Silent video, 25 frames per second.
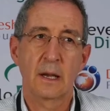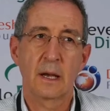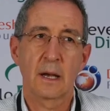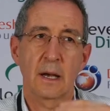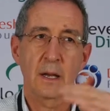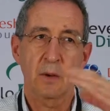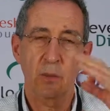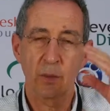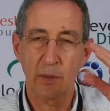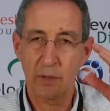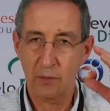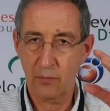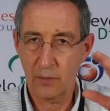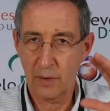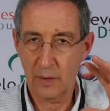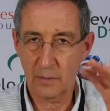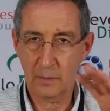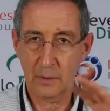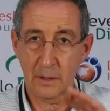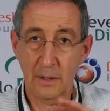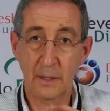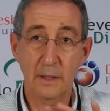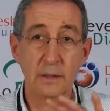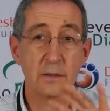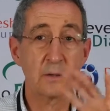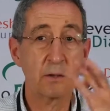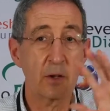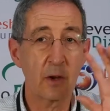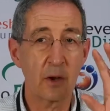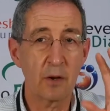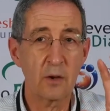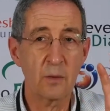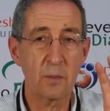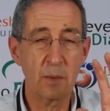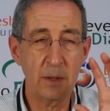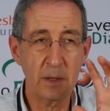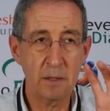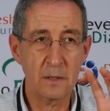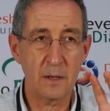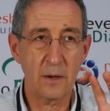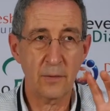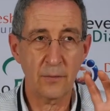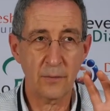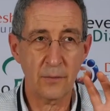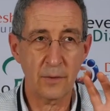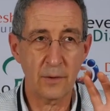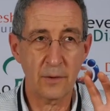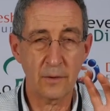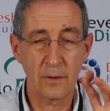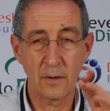How do we treble it? It's going to be
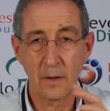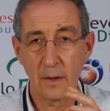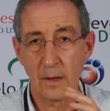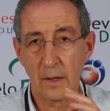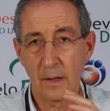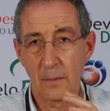different.